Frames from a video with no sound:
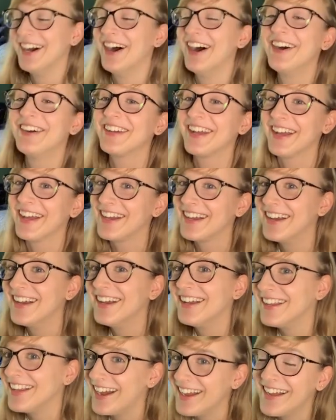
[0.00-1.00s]
Okay,
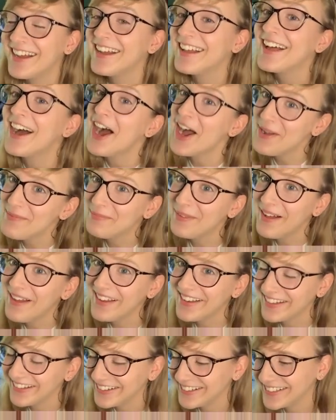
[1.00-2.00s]
I'm
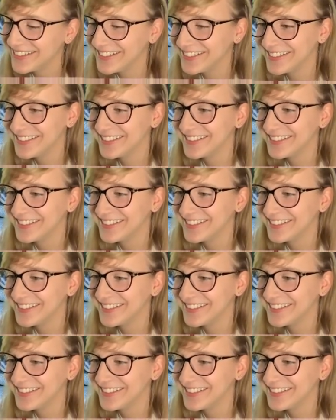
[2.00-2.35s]
lying.